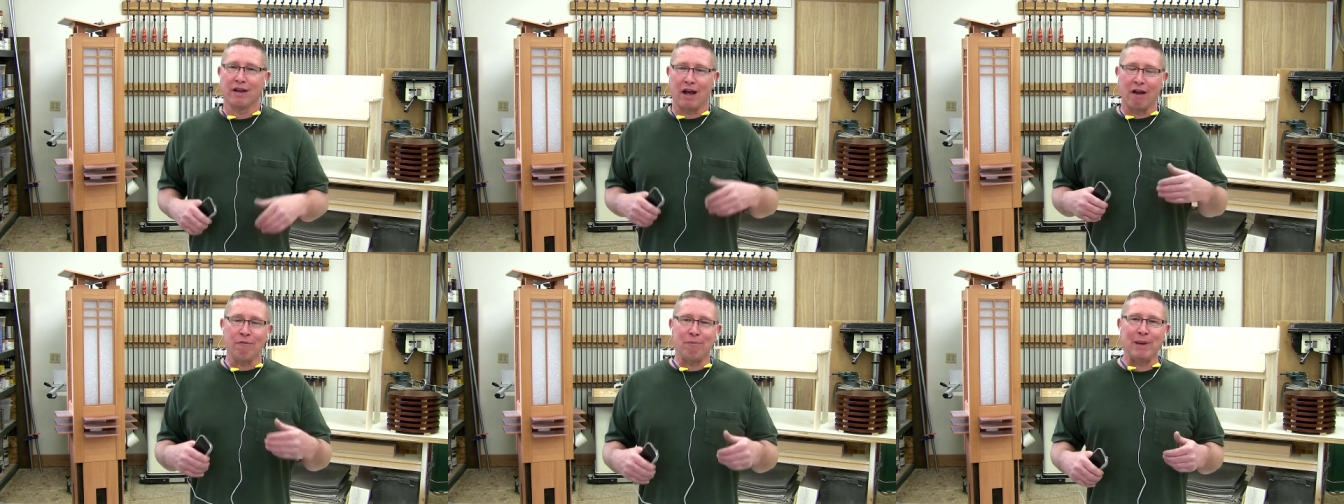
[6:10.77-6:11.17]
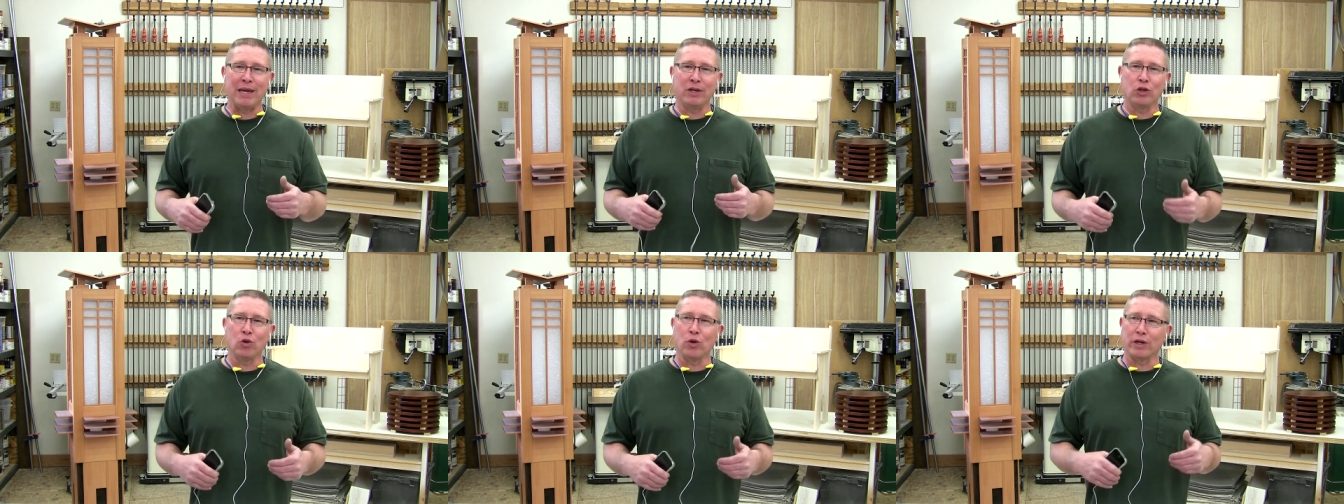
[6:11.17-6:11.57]
I've
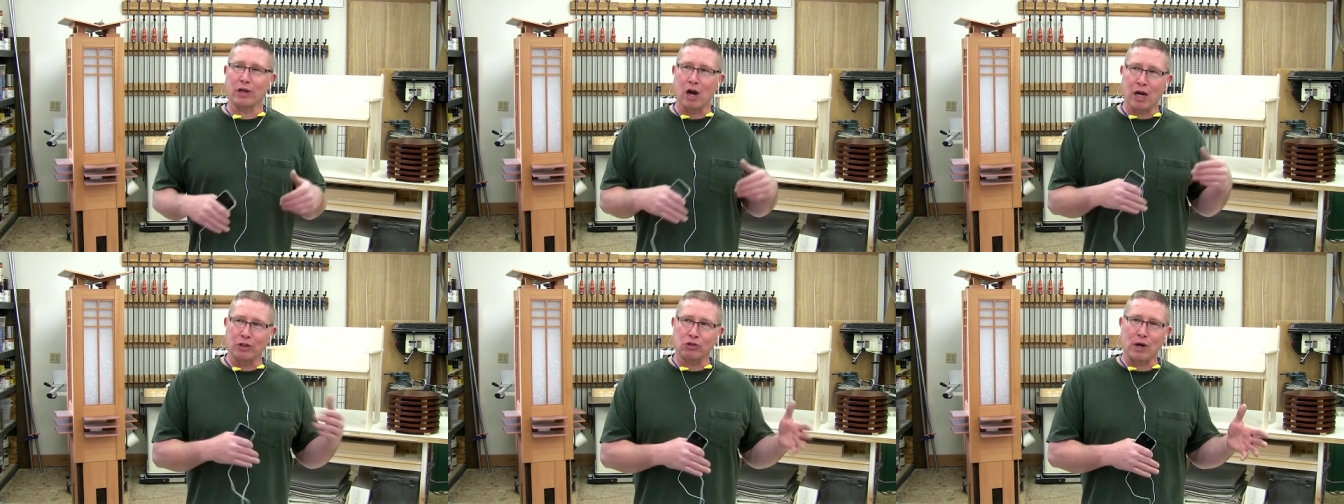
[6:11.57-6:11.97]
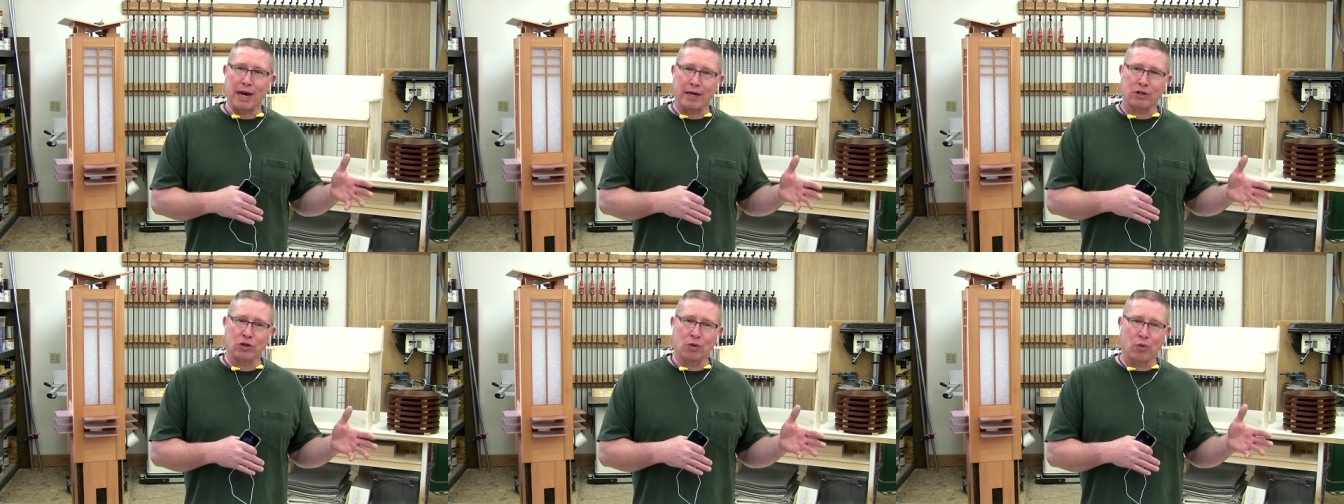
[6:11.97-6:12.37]
been doing
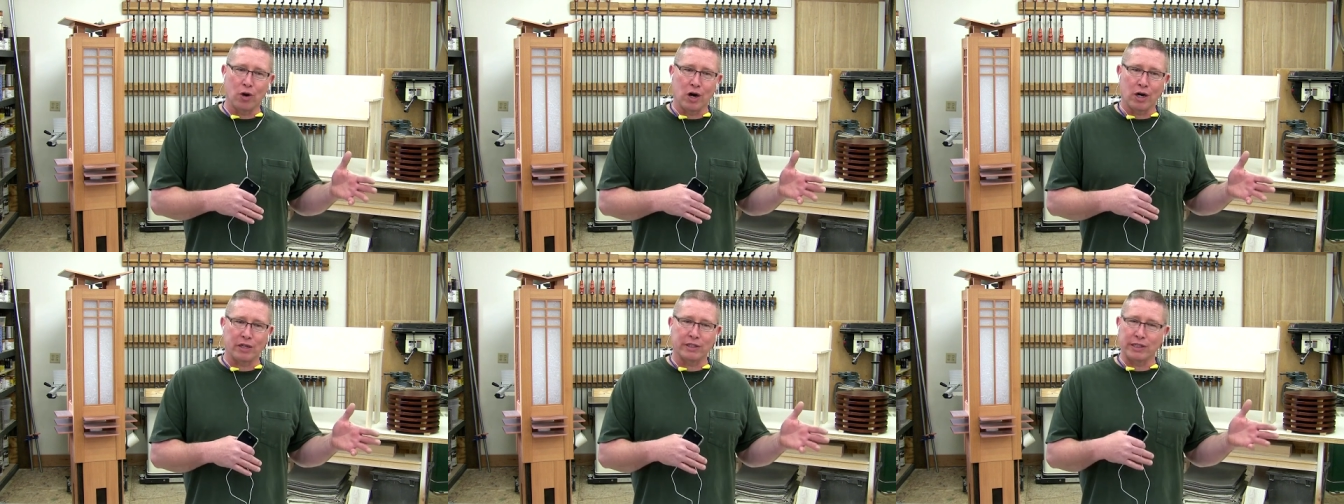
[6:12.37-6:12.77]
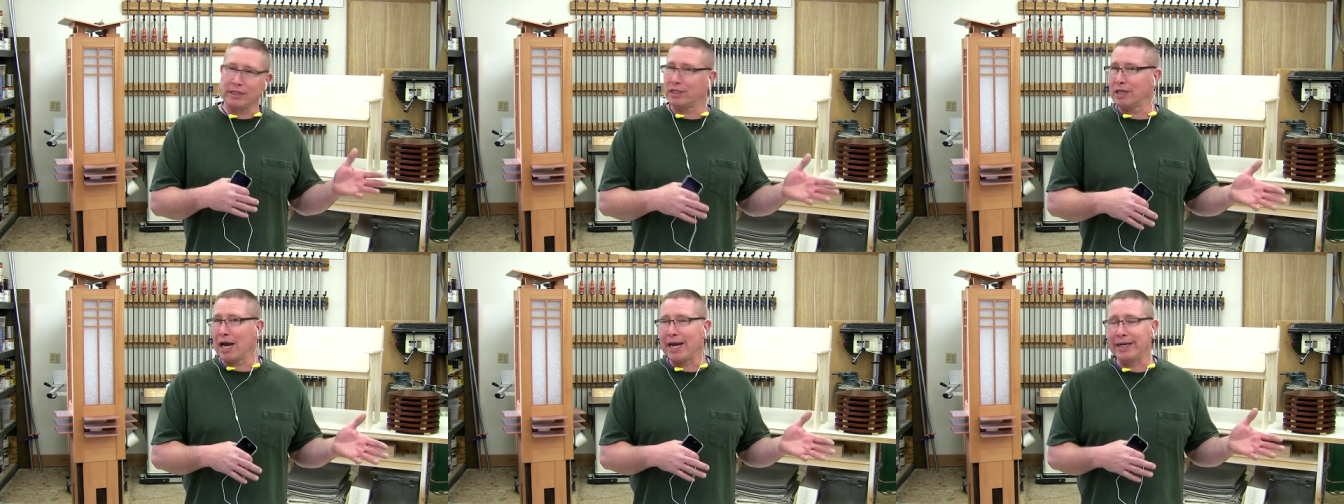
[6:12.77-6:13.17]
contractor work
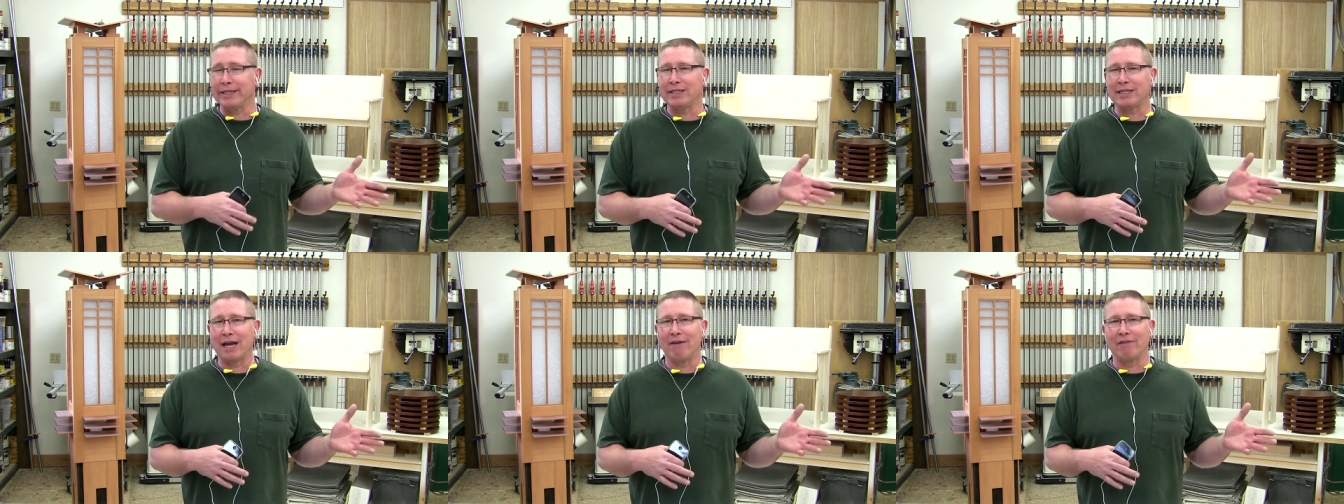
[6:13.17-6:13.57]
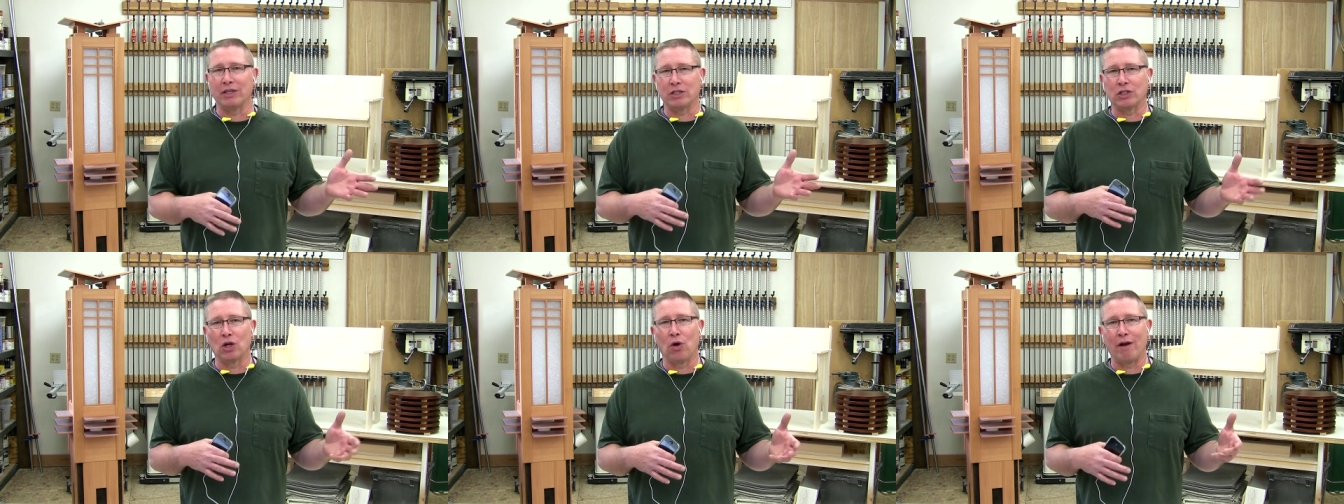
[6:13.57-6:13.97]
since
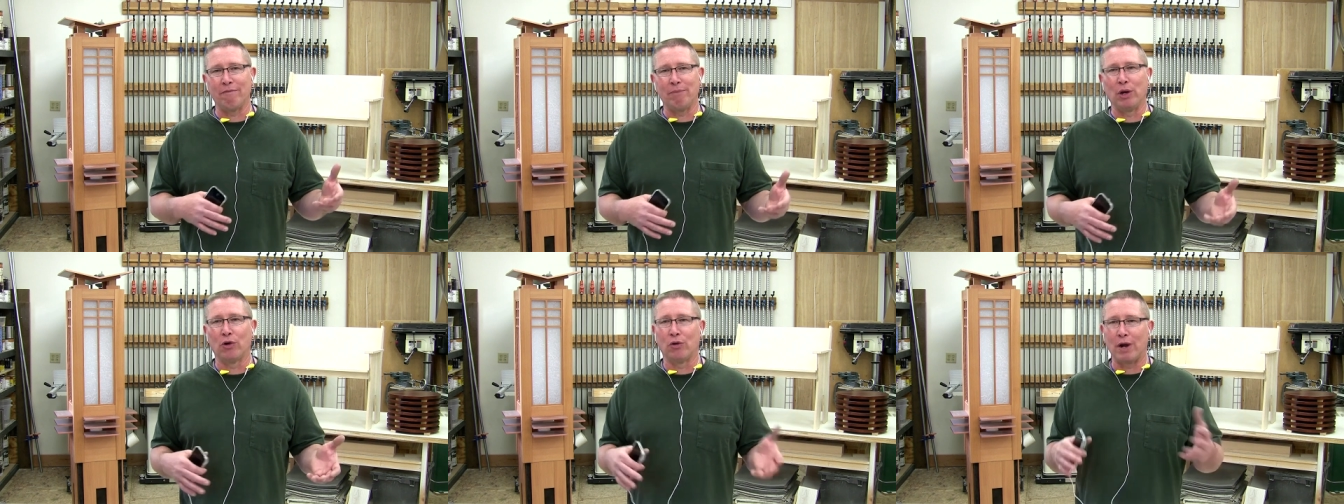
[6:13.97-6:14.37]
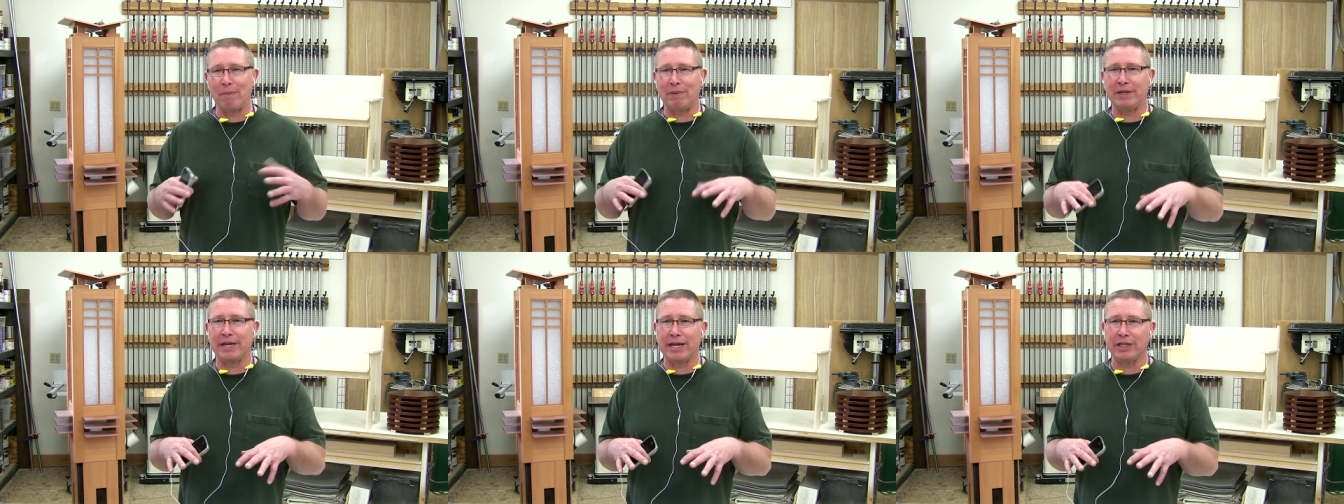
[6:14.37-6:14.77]
97, so I've built a
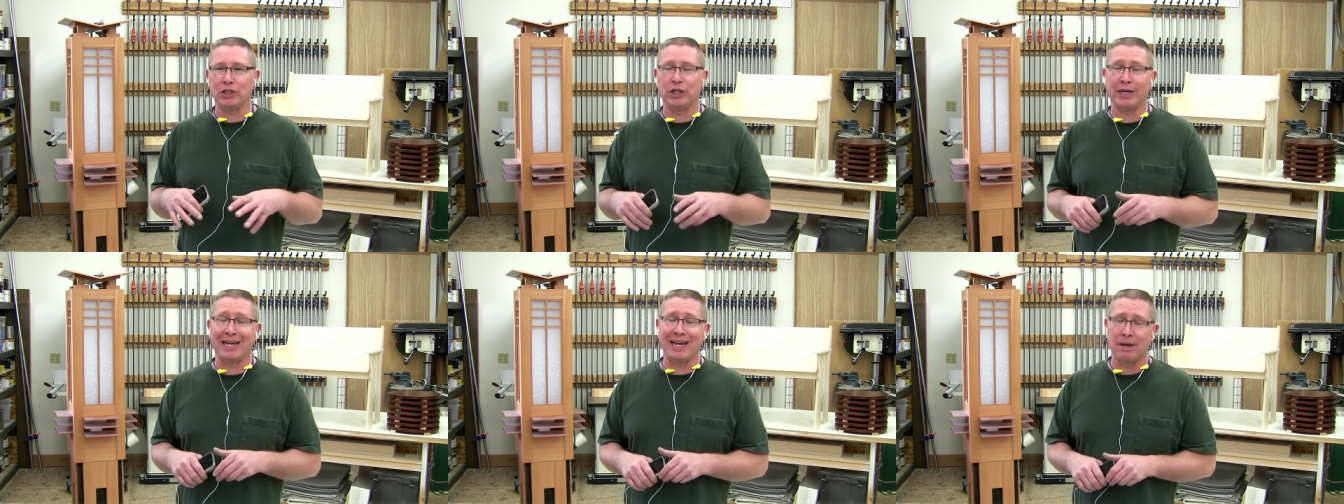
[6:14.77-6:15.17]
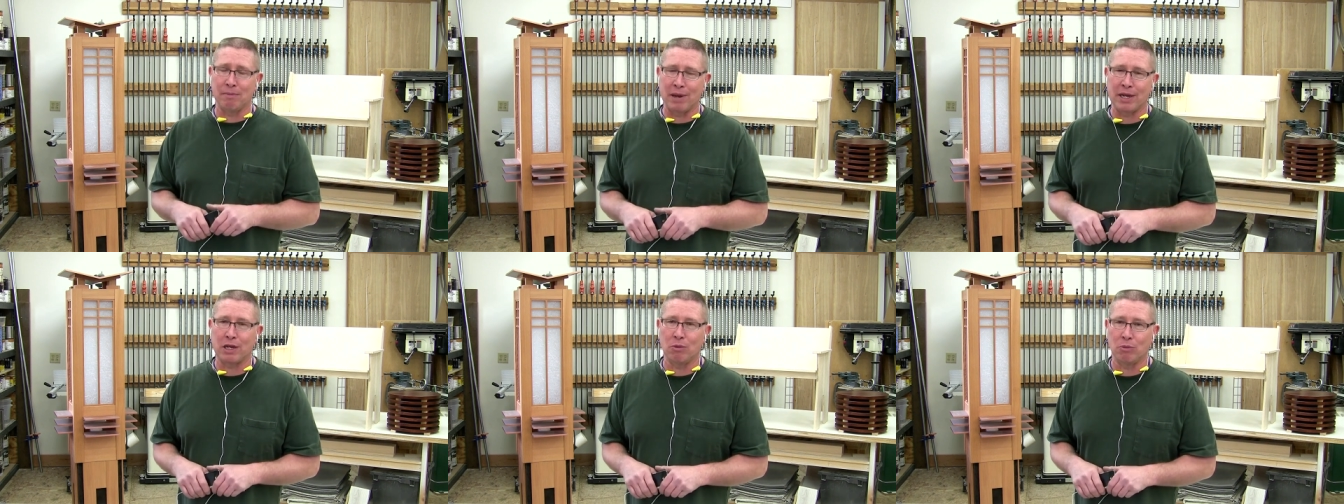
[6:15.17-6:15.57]
reputation in
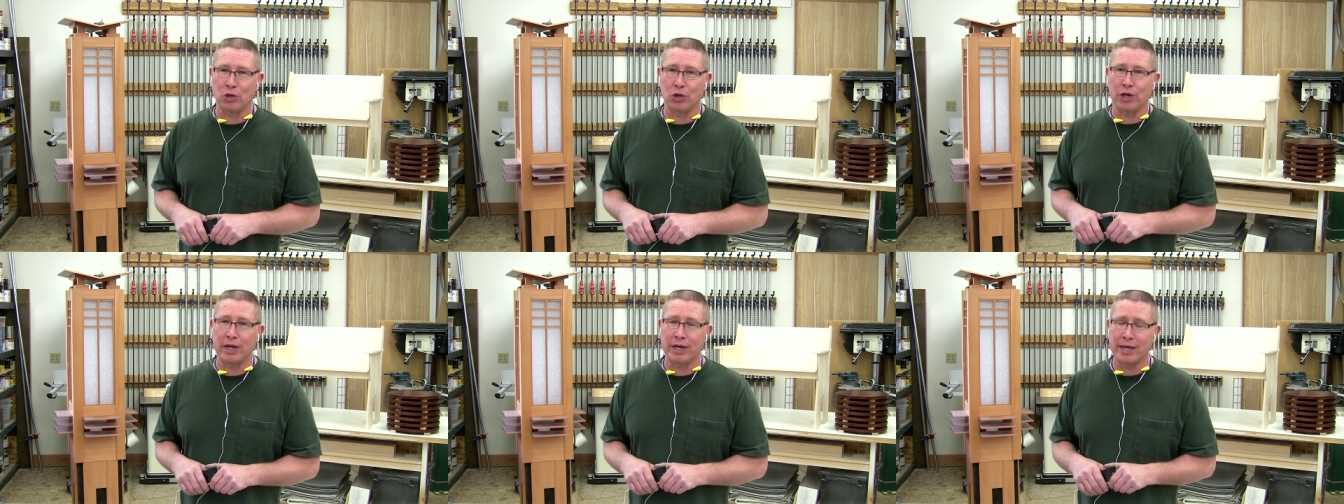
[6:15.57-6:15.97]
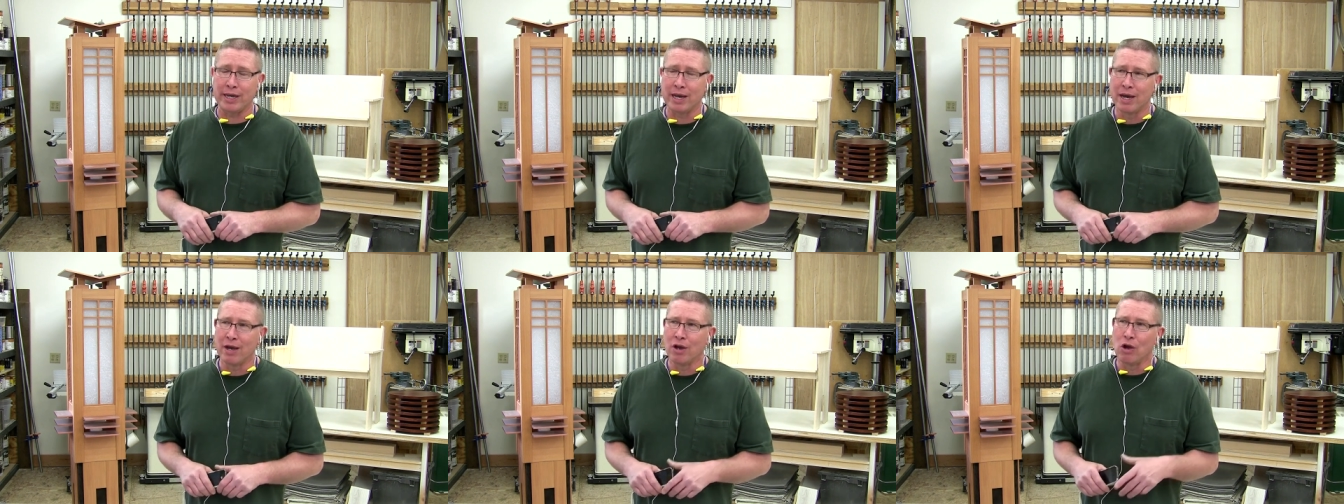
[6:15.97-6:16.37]
my community